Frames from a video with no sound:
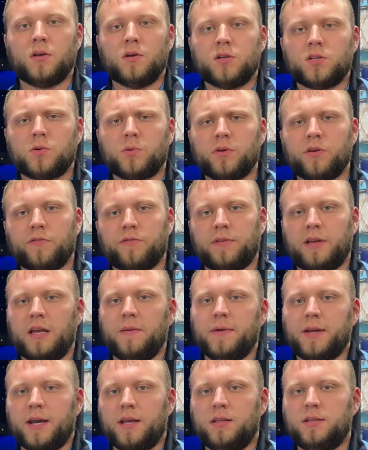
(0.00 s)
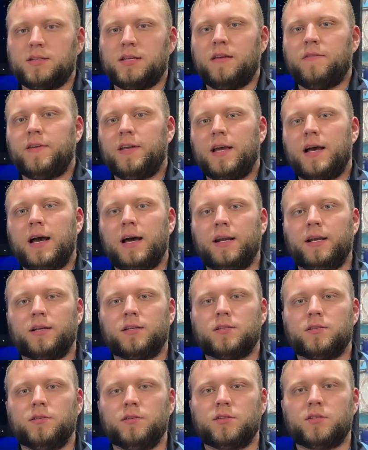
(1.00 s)
So when you're flying behind these
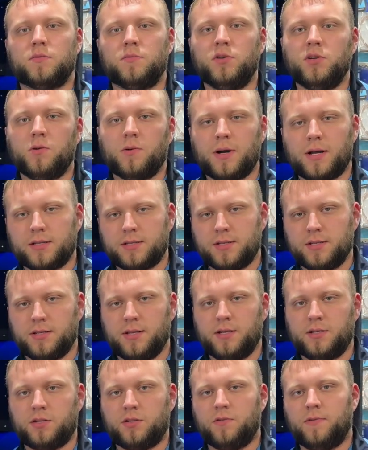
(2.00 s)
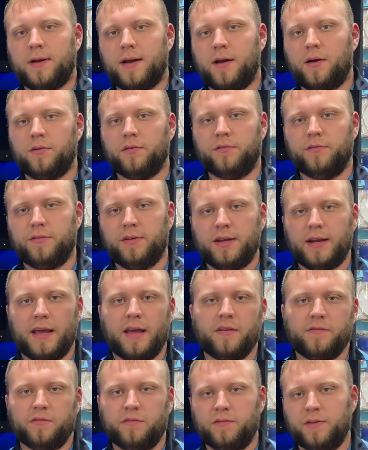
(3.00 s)
avionics, there's some nuances that surround V
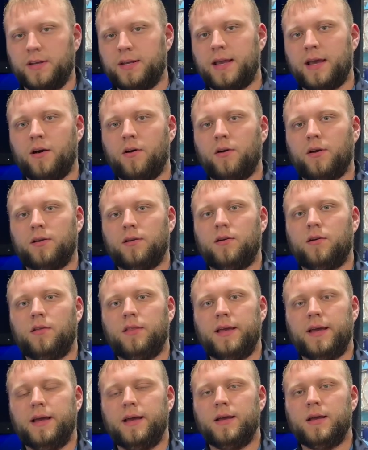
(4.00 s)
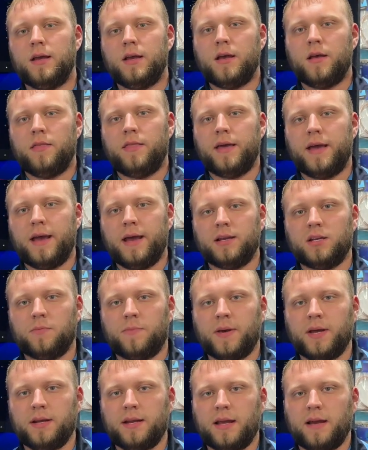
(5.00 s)
NAV and VCalc and all that that
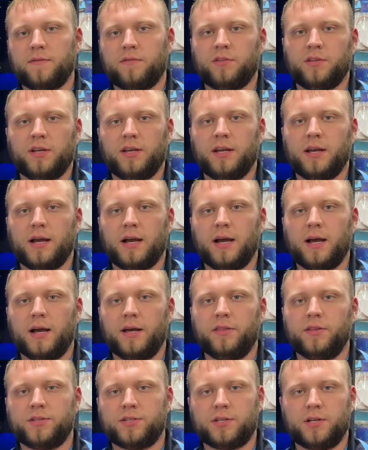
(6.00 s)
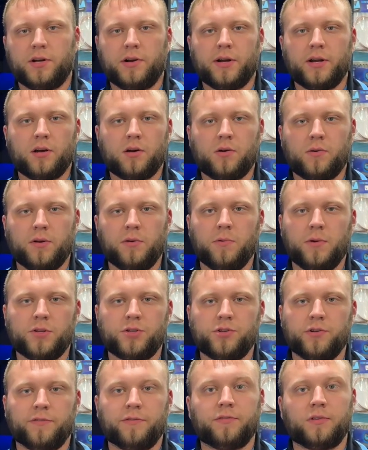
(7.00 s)
depend heavily on the scenario in
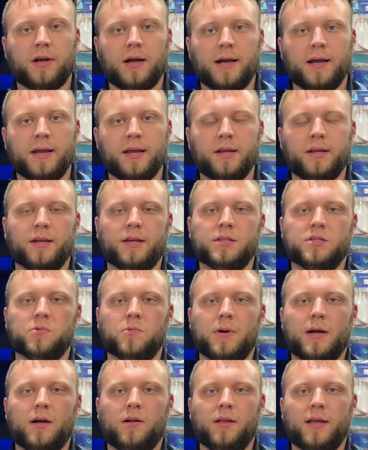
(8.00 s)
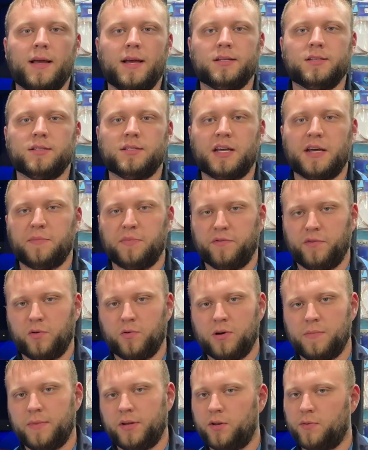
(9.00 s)
which you're flying as well as the type of
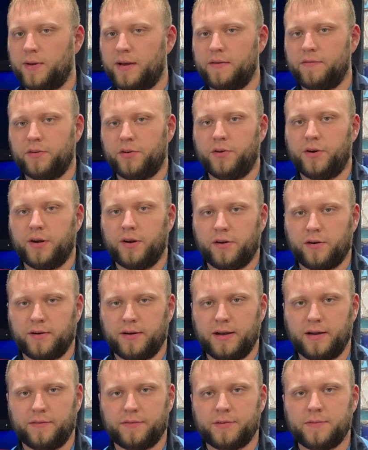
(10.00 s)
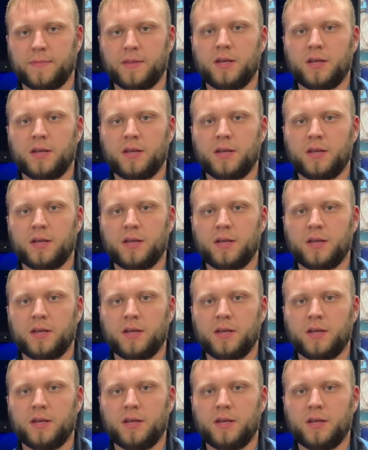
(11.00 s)
equipment you have in your aircraft.